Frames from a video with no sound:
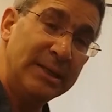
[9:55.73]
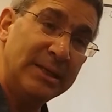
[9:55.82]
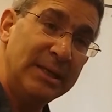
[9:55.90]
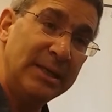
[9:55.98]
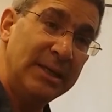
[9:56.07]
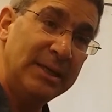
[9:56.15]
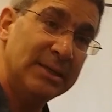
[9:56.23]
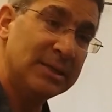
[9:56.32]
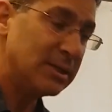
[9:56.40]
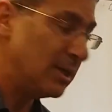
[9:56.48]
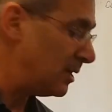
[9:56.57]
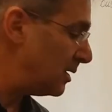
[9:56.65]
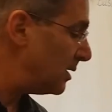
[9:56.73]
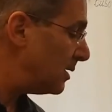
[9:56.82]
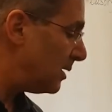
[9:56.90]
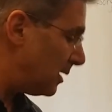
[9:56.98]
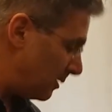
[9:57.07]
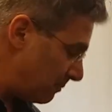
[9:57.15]
it is,
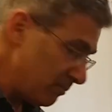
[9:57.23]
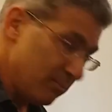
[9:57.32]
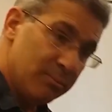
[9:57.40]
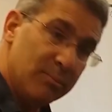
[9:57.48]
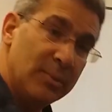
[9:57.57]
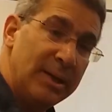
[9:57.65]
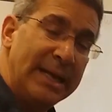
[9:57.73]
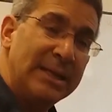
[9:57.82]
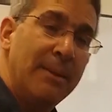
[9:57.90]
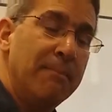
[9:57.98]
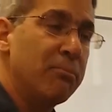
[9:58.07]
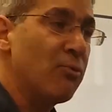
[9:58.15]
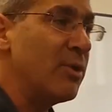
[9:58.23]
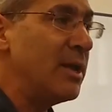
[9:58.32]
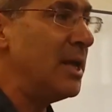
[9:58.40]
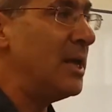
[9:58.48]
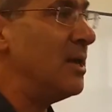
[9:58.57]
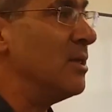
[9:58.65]
let them
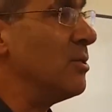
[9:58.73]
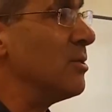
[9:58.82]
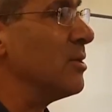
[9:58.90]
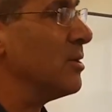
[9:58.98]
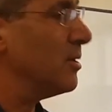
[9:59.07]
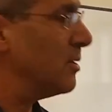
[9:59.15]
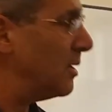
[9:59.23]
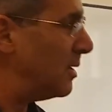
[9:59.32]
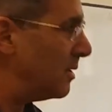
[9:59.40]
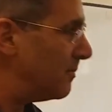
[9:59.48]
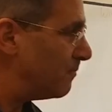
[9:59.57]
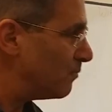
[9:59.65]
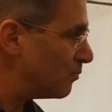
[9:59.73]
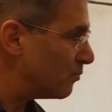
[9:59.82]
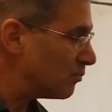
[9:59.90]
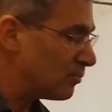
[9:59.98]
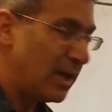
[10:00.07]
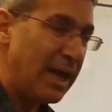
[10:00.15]
breathe,
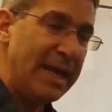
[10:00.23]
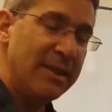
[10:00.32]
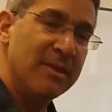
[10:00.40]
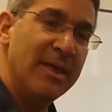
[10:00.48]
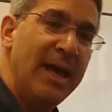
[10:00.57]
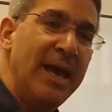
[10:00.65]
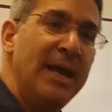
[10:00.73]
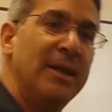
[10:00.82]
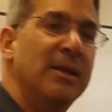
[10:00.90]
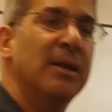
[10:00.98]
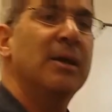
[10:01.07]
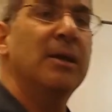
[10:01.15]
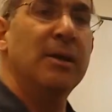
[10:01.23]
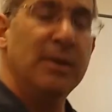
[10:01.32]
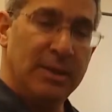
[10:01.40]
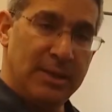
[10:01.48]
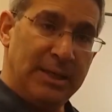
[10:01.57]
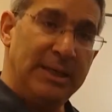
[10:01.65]
and then
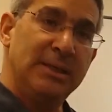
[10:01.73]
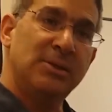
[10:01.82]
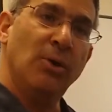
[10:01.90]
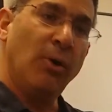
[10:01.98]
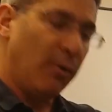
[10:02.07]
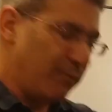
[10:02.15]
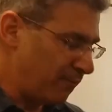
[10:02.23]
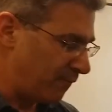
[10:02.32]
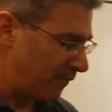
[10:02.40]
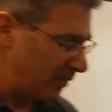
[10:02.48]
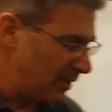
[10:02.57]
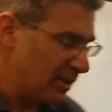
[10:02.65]
ease off.